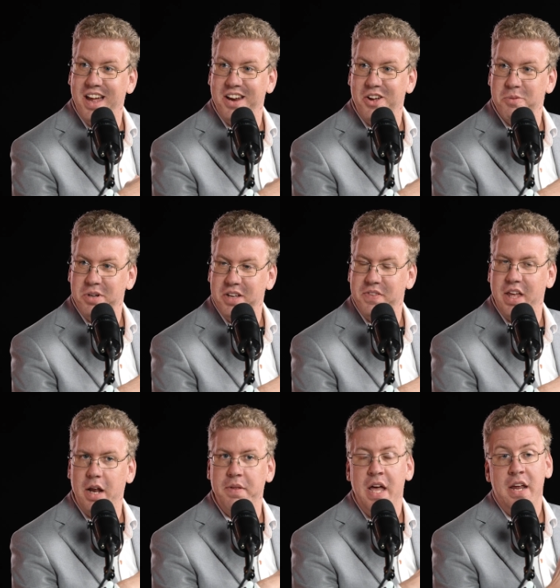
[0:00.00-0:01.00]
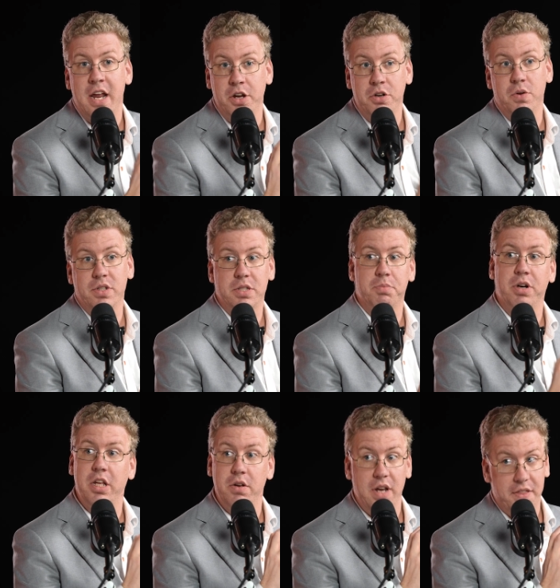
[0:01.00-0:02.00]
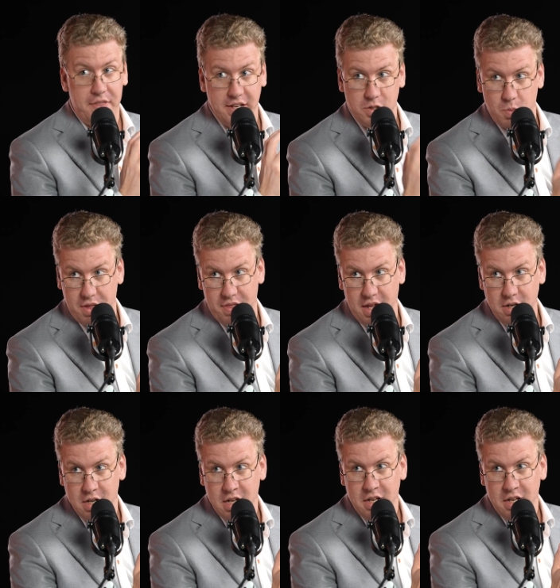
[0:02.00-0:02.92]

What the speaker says: no, I believe that. Now you're doing some pretty unique things with it.